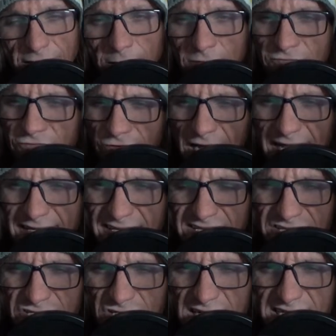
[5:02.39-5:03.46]
Her friend
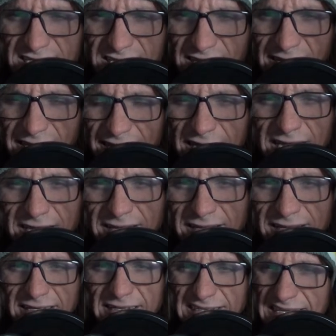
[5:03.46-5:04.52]
is dressed like
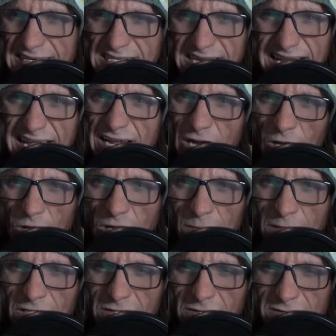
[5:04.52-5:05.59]
the Tick
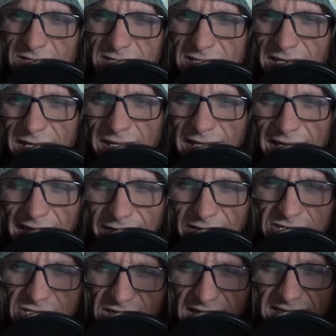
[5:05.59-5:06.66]
almost, and
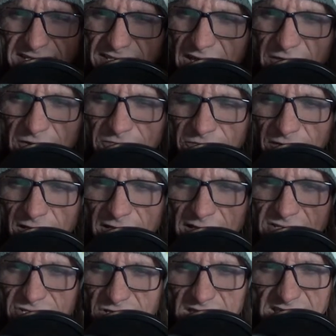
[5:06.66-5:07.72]
then she has another friend
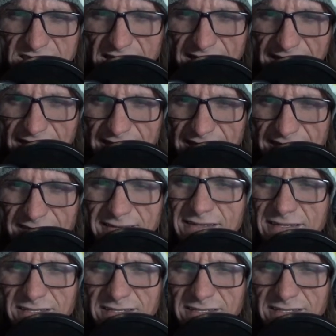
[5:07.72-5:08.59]
that's dressed like a